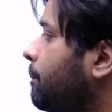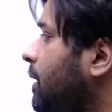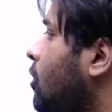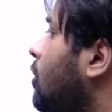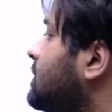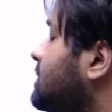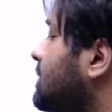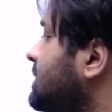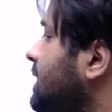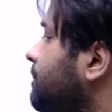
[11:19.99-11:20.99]
Because
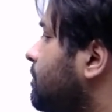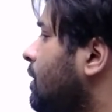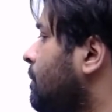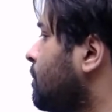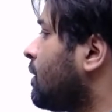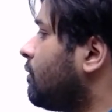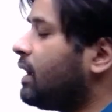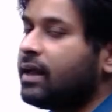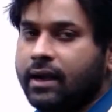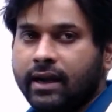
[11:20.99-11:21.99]
see,
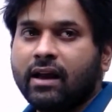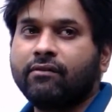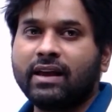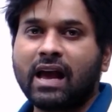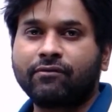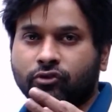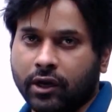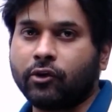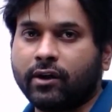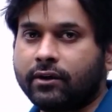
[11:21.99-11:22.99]
in India we have
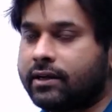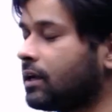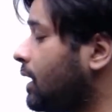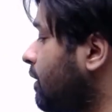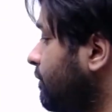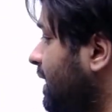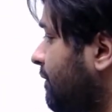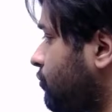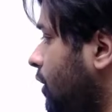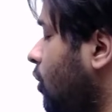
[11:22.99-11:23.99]
three
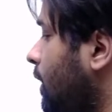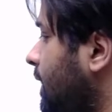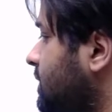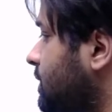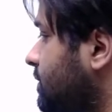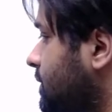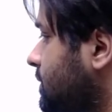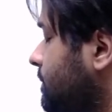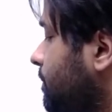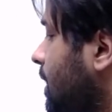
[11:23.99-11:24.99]
all India services.